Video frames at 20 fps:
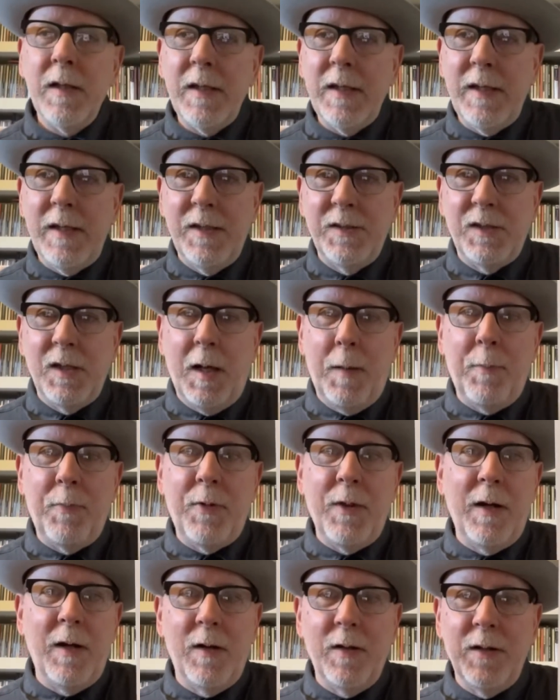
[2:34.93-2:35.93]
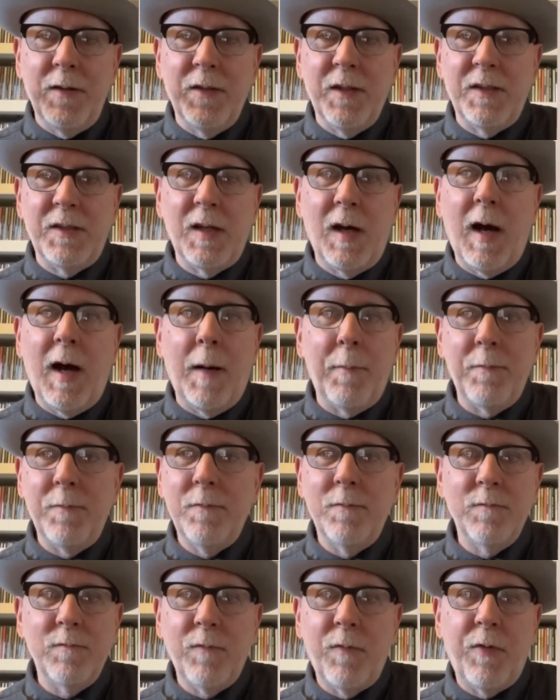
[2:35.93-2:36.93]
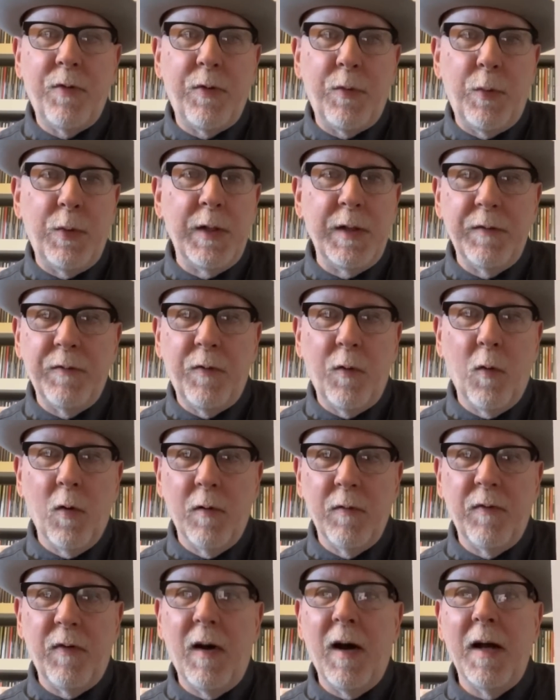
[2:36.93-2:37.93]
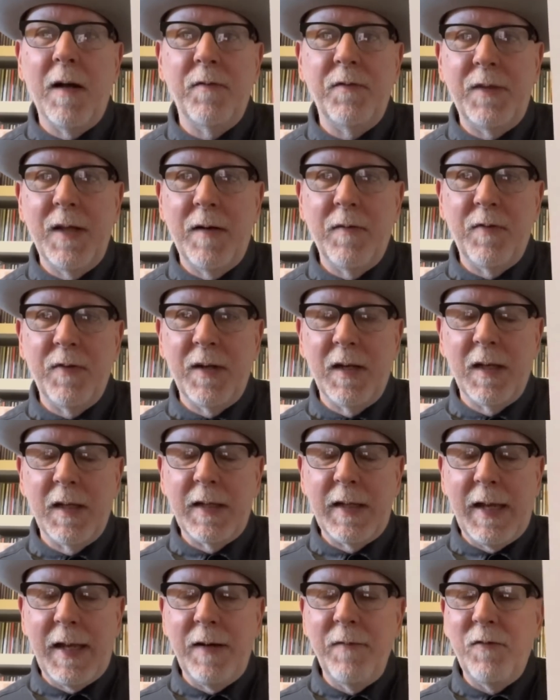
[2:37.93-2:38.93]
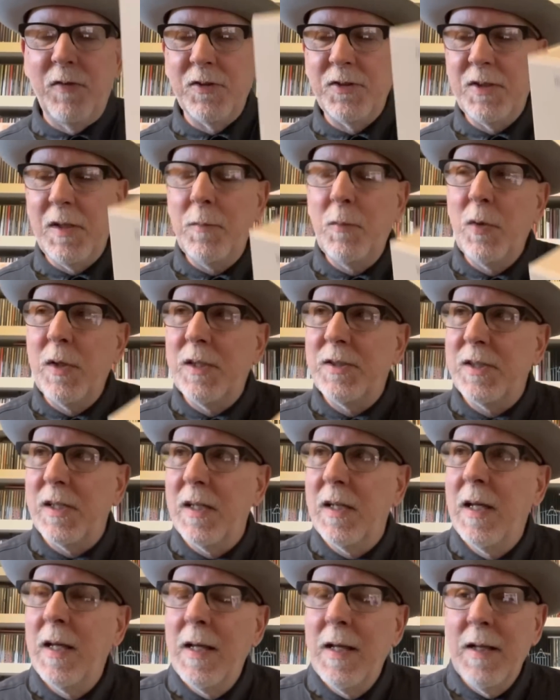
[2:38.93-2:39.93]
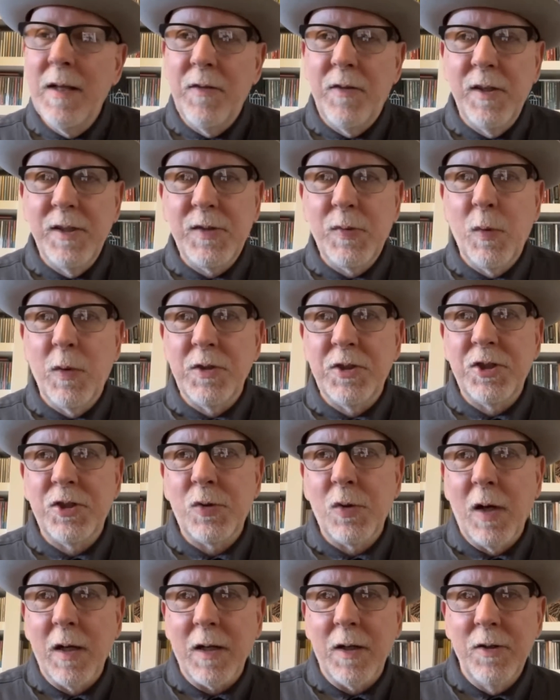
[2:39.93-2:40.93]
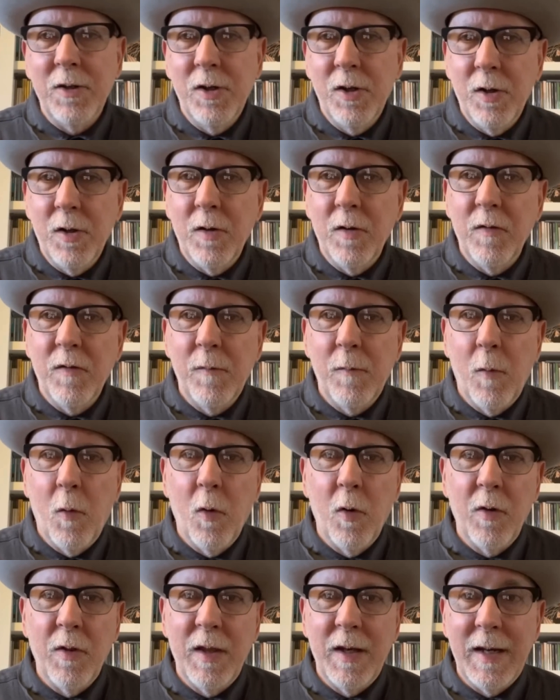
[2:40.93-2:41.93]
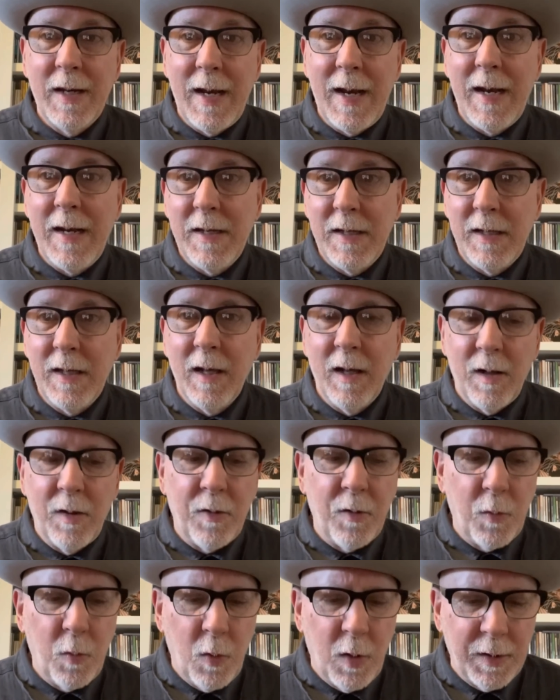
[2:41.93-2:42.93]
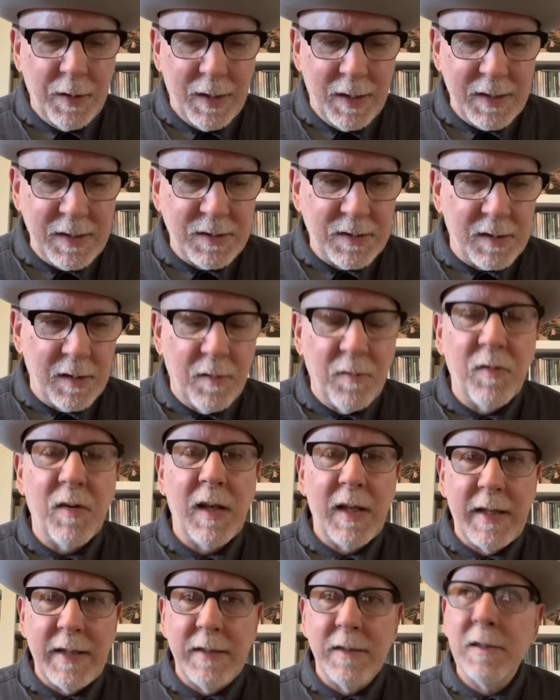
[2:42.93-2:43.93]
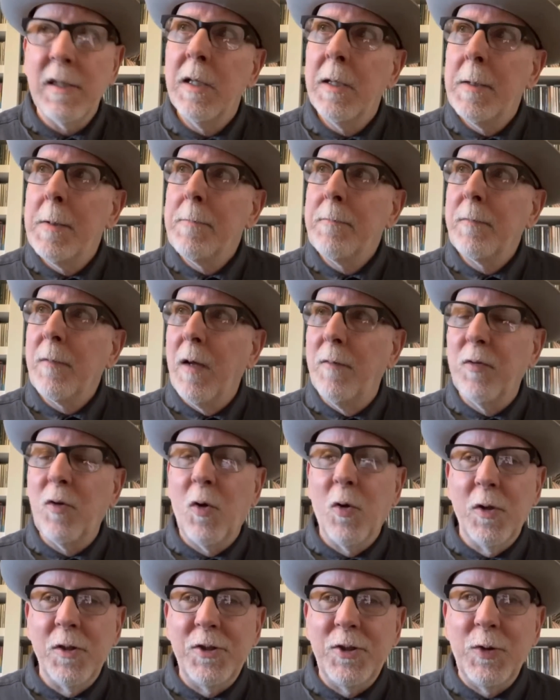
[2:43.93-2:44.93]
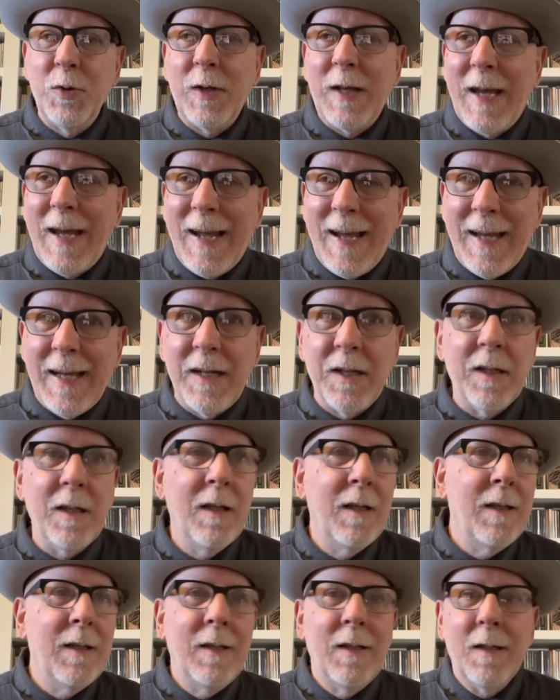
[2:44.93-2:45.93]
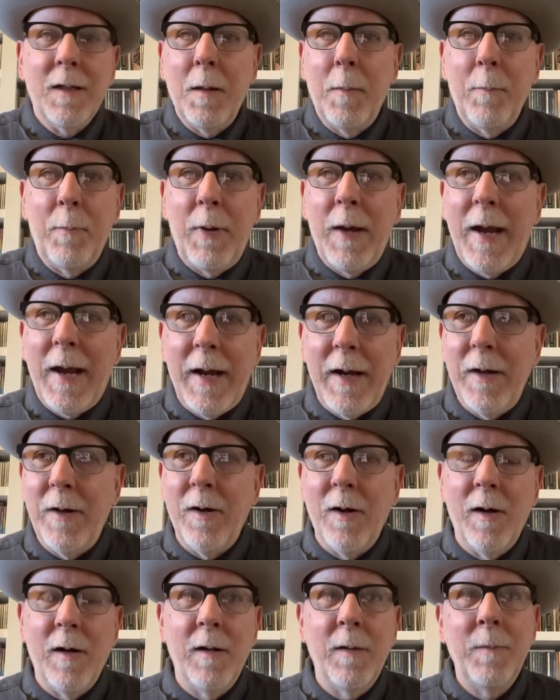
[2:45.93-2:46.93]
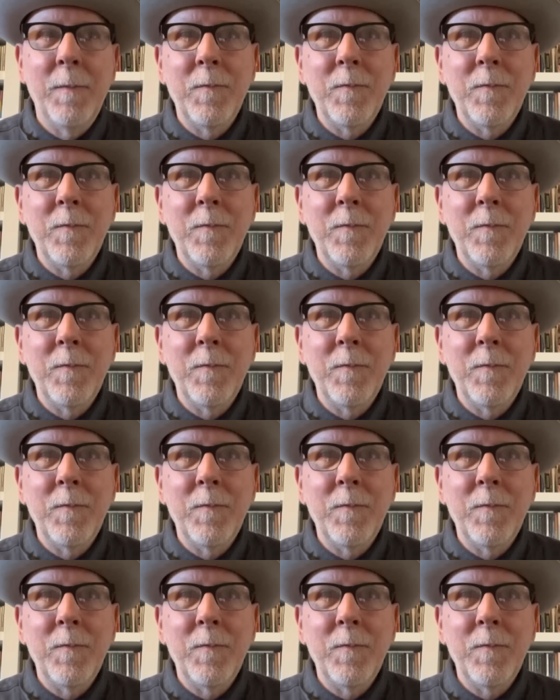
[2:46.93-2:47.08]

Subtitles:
is up there in the top 3, 4, 5, definitely. And for some reason, this one struck a nerve more than any other one, at least of late. Of course, you can't compare